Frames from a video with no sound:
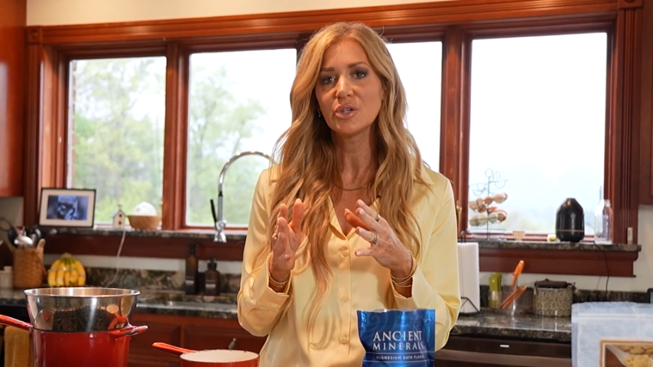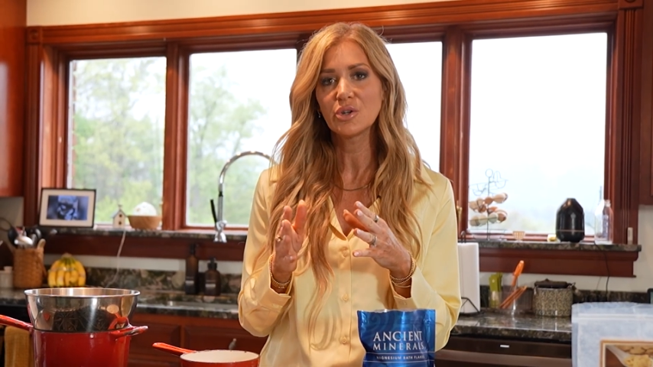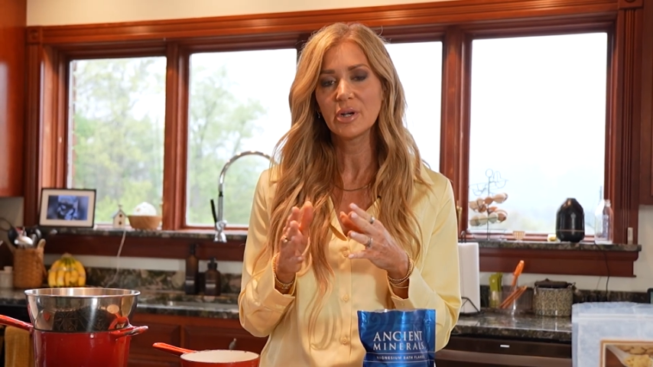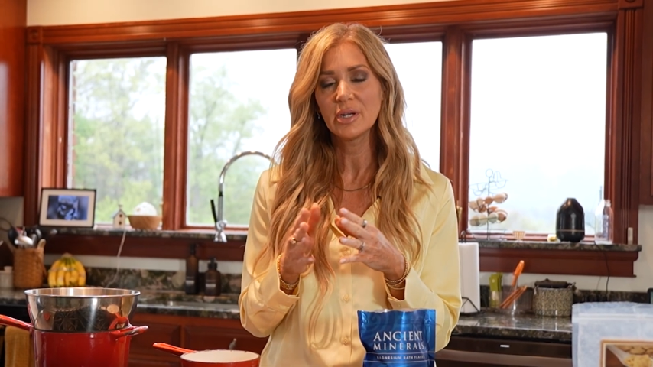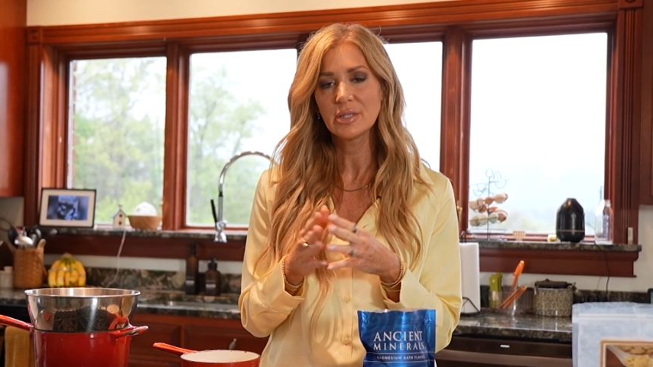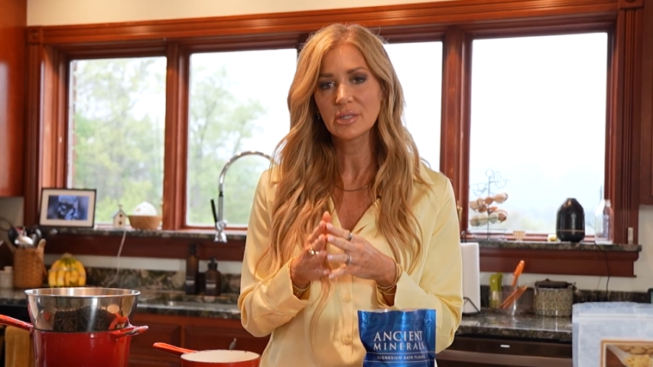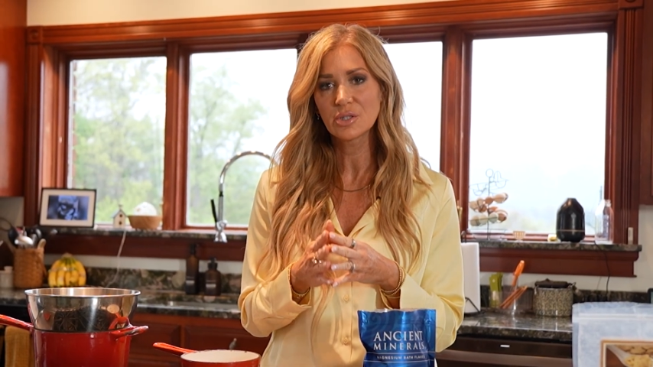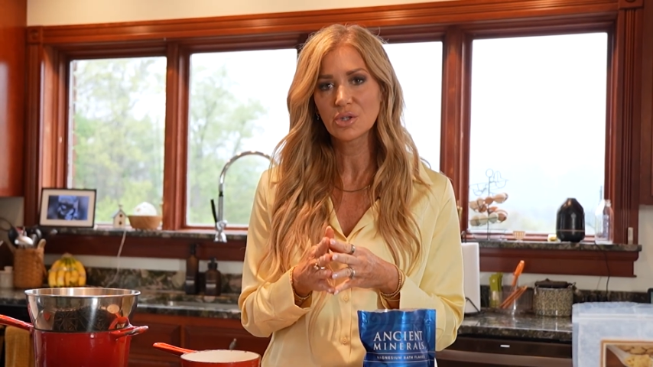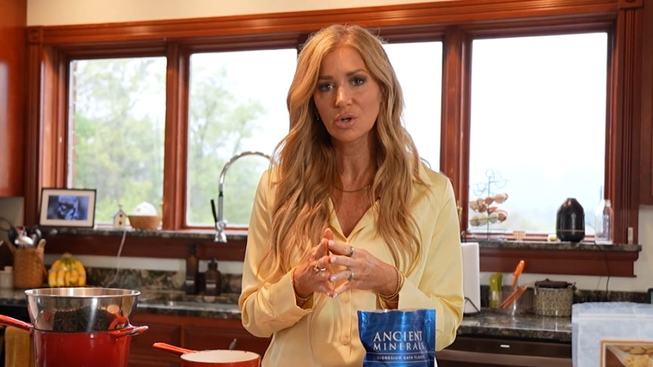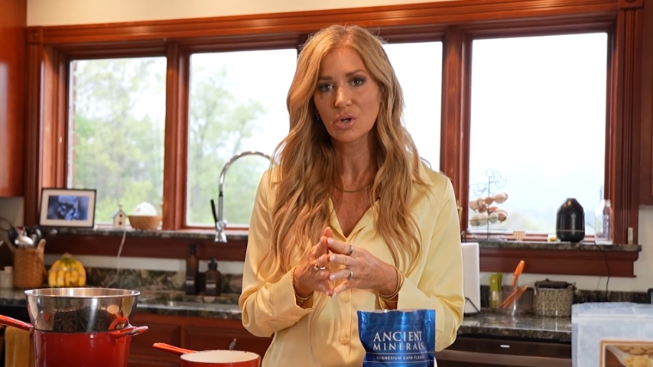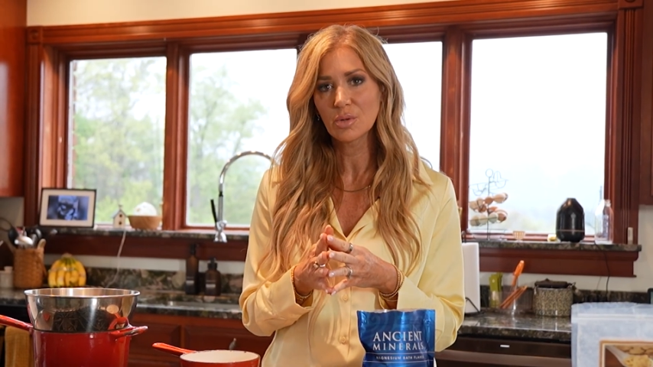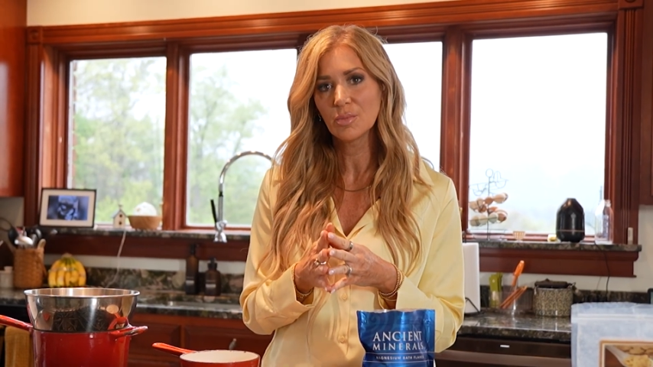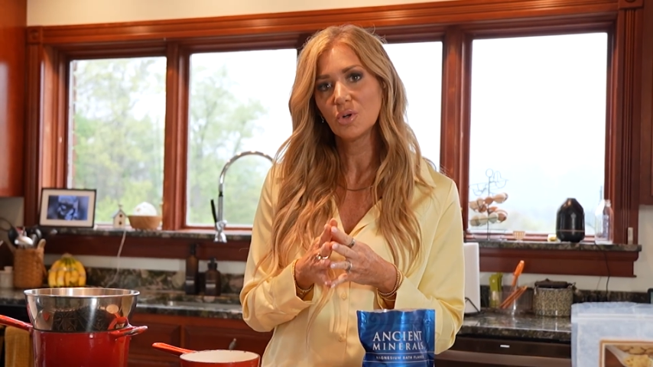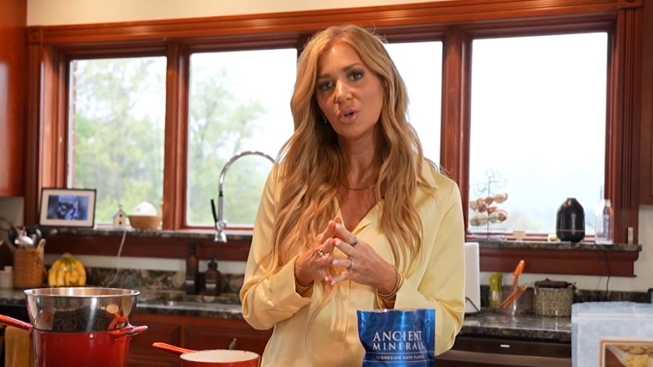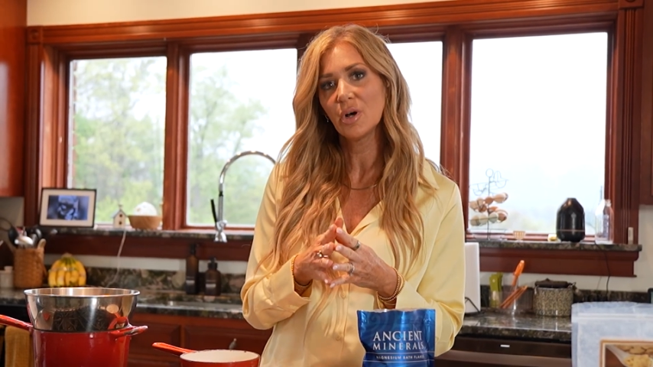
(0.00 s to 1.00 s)

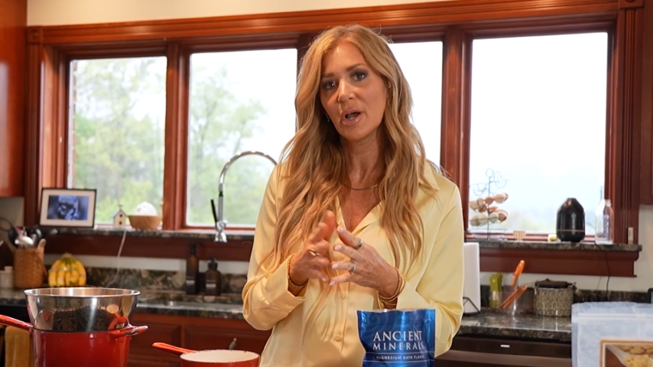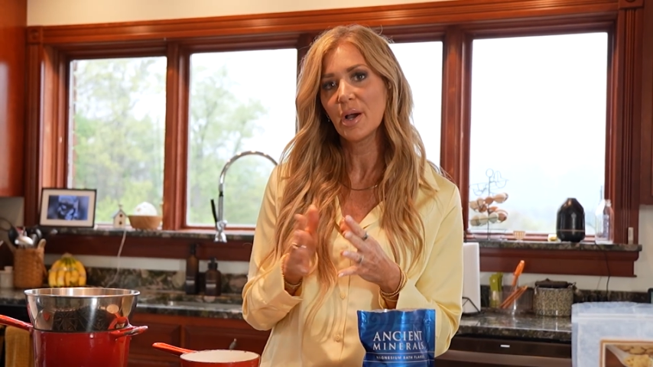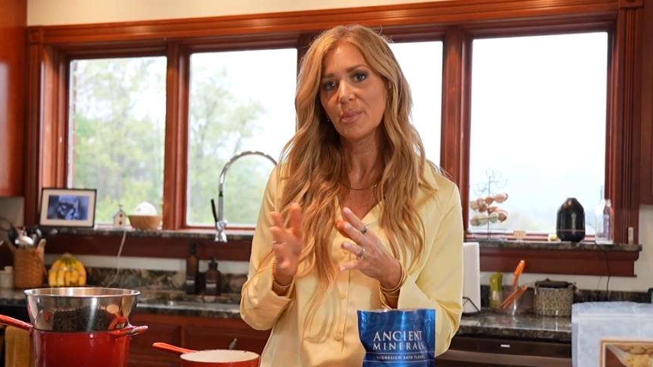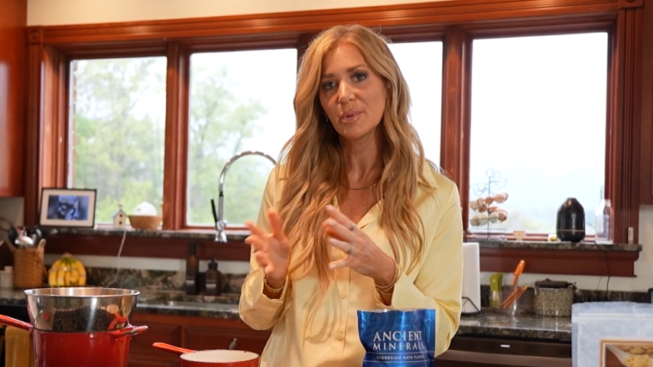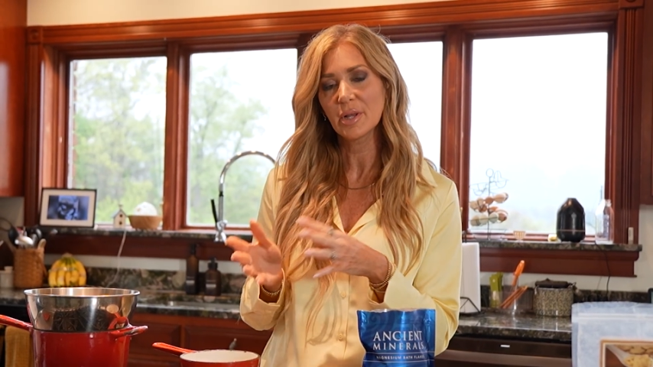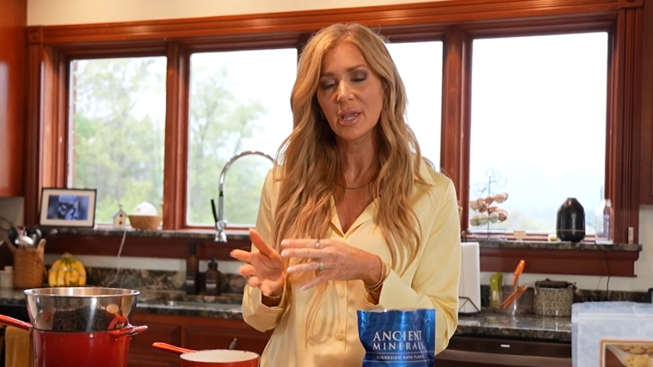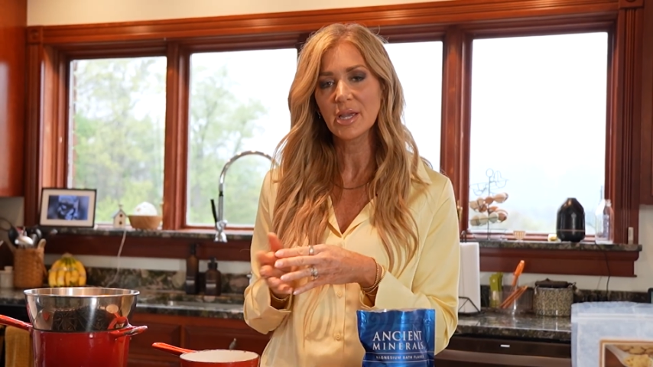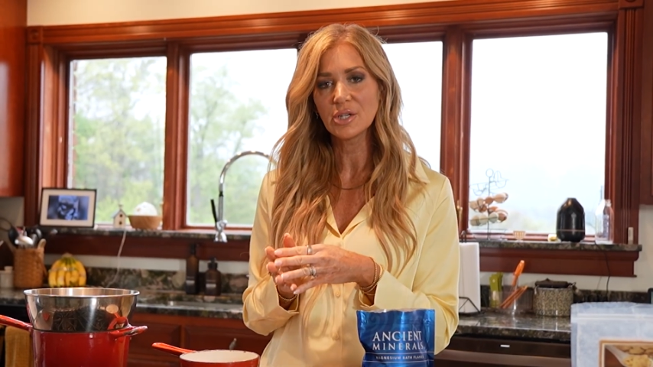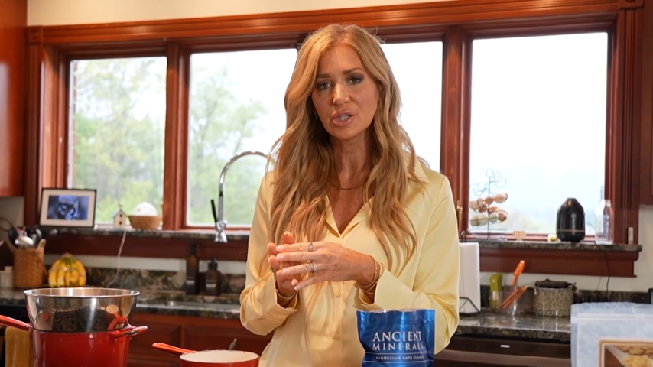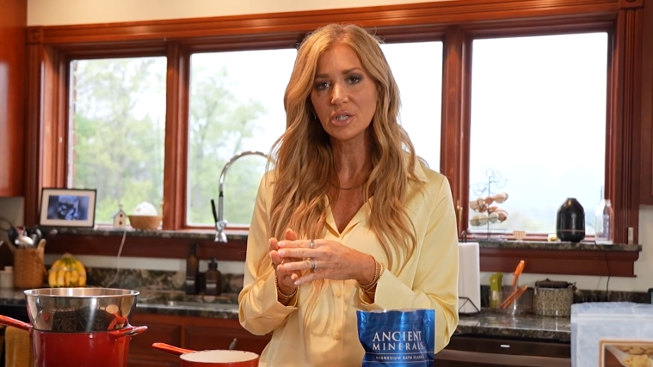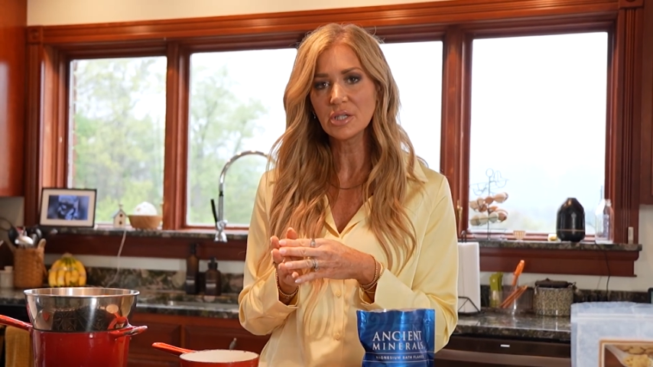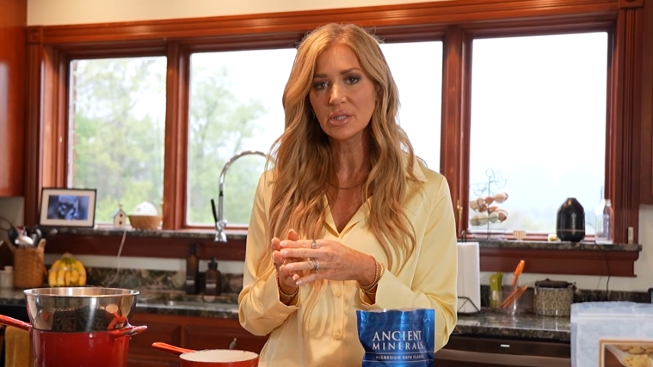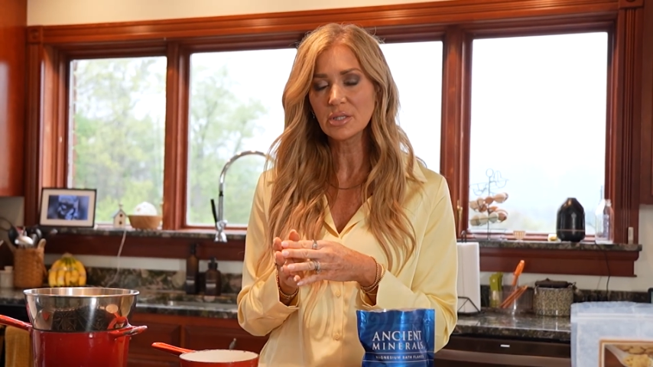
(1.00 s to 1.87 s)
transdermal application.